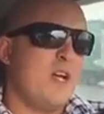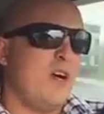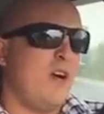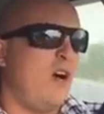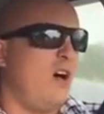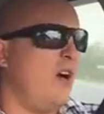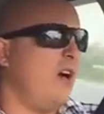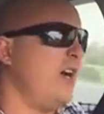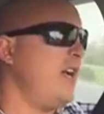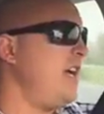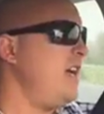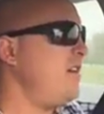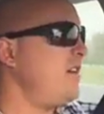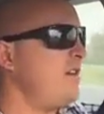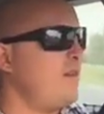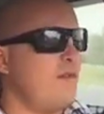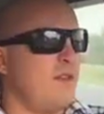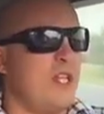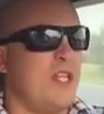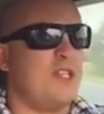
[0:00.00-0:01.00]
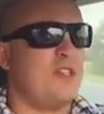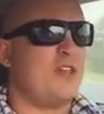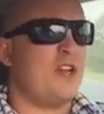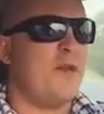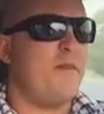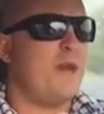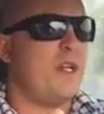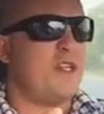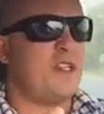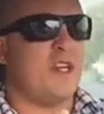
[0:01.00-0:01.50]
oh, it, there's so
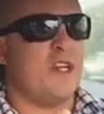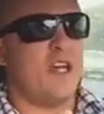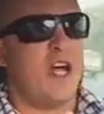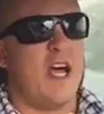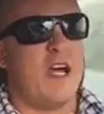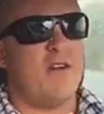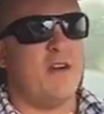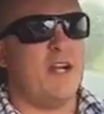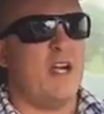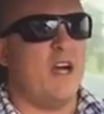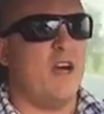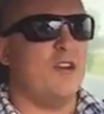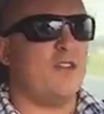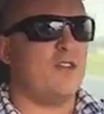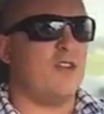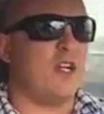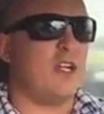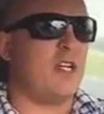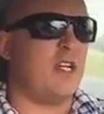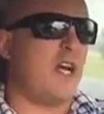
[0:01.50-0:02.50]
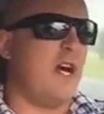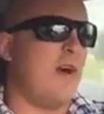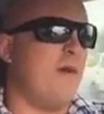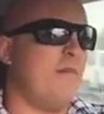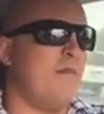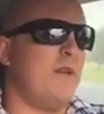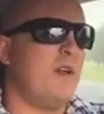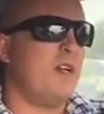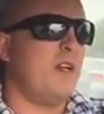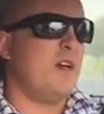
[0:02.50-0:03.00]
many scenarios. Like,
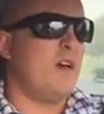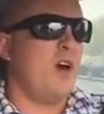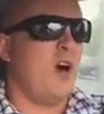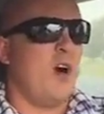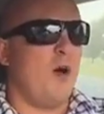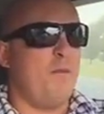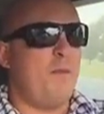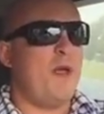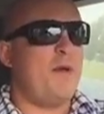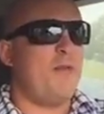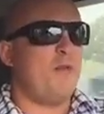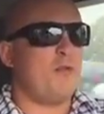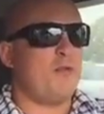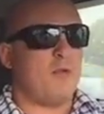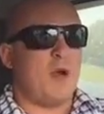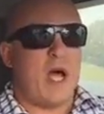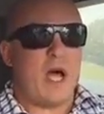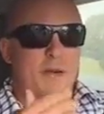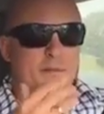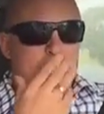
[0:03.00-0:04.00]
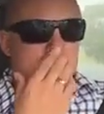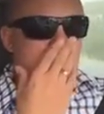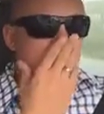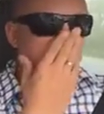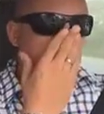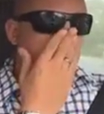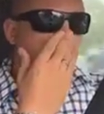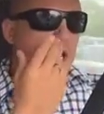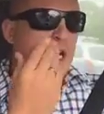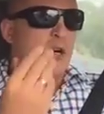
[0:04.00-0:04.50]
um, oh, people um,
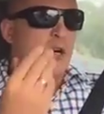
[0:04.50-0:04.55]
say,